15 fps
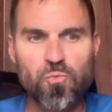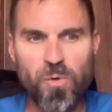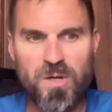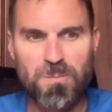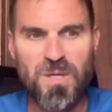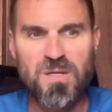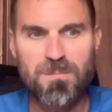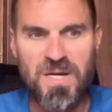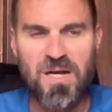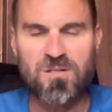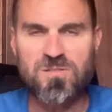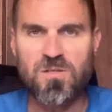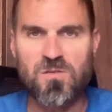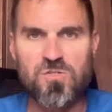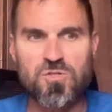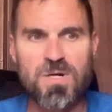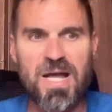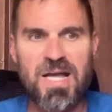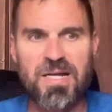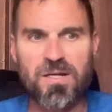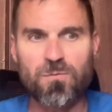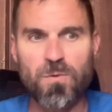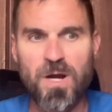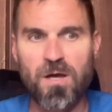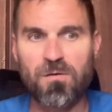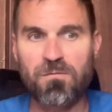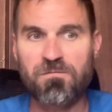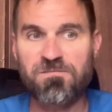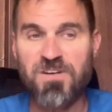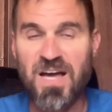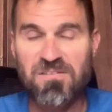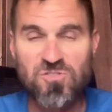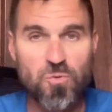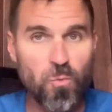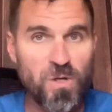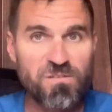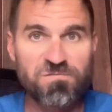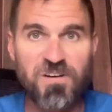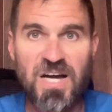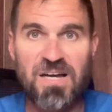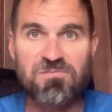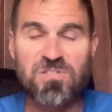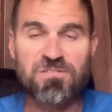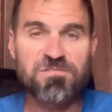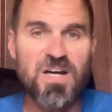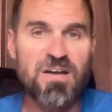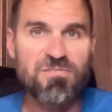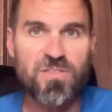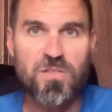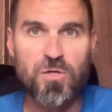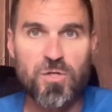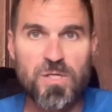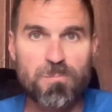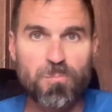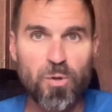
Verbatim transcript: repeat miles on the track at around 525 to 530